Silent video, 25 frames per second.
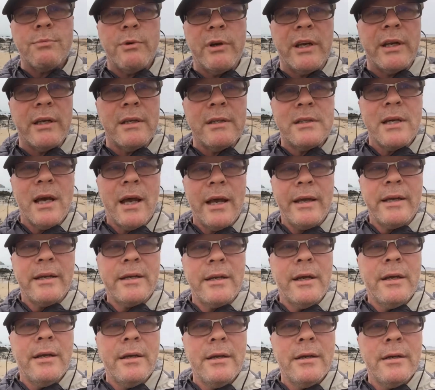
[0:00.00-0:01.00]
we can take
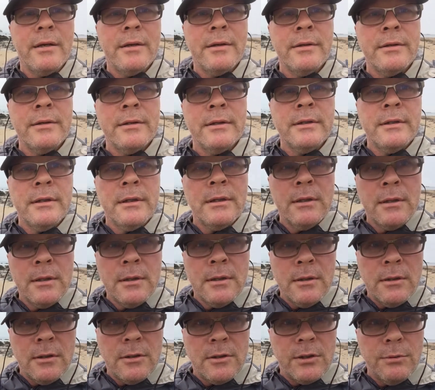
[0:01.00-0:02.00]

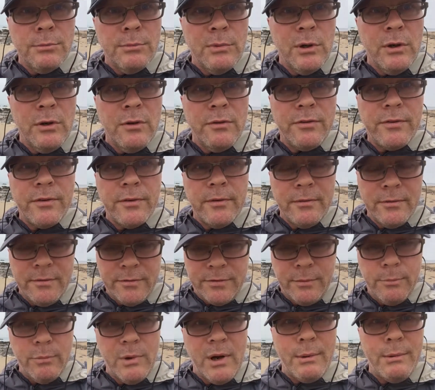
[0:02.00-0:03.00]
to move
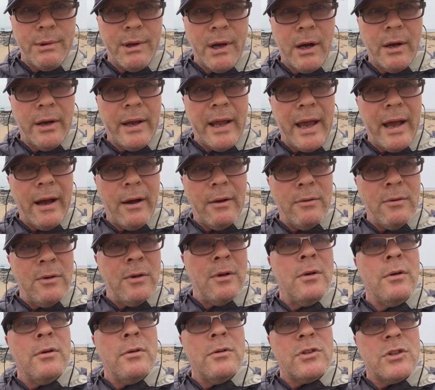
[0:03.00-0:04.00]
from where we are now
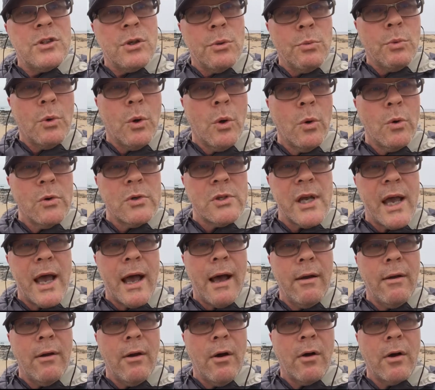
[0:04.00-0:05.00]
towards
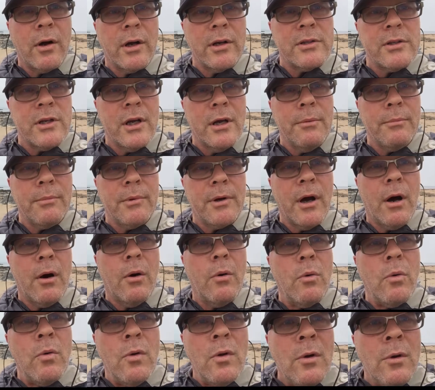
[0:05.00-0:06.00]
our longer term
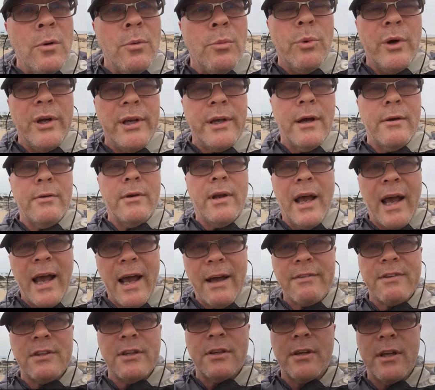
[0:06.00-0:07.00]
goal. We don't
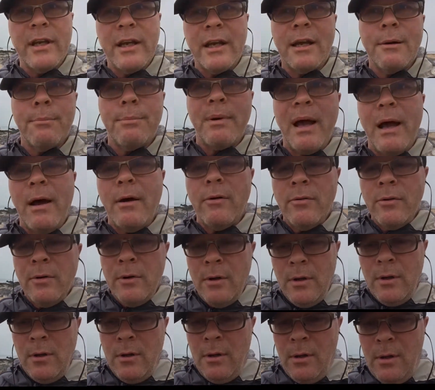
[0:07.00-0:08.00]
have to think about
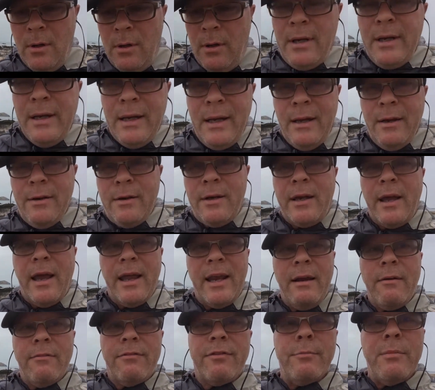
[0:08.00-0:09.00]

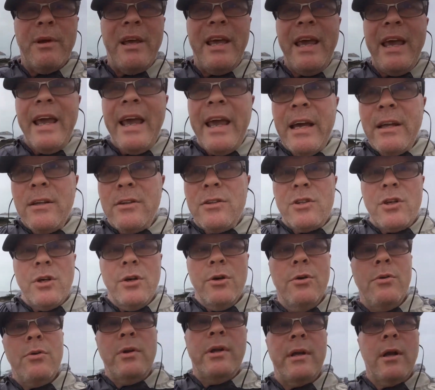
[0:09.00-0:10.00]
getting from here
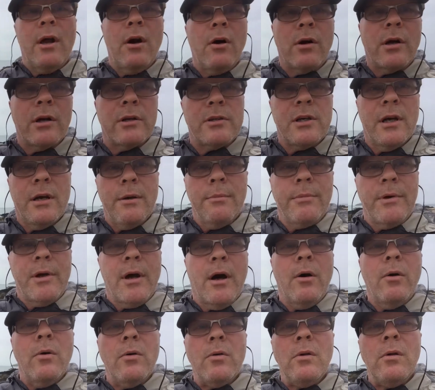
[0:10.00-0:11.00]
to the longer term
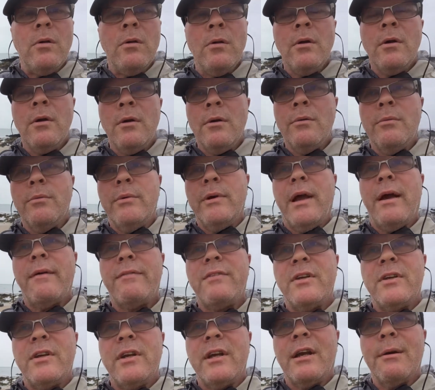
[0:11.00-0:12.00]
goal. We have
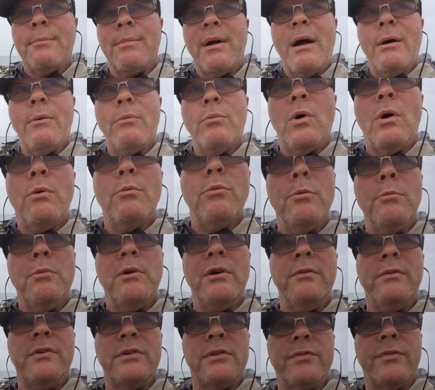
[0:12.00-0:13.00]
to think about what will
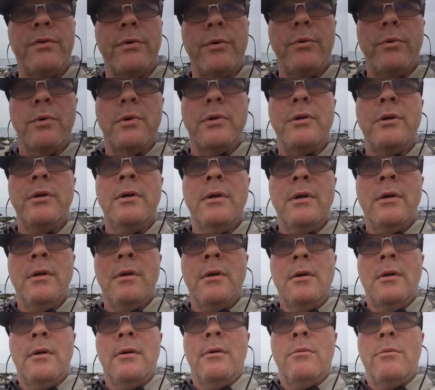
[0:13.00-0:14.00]
move us forward.
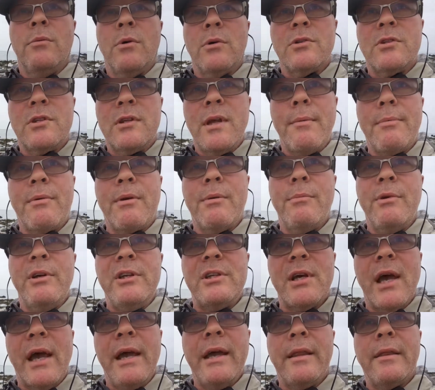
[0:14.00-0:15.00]
What step can we
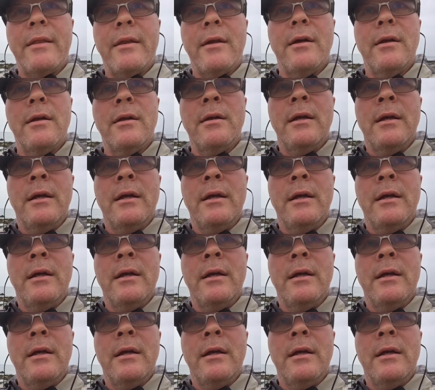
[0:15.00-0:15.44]
take that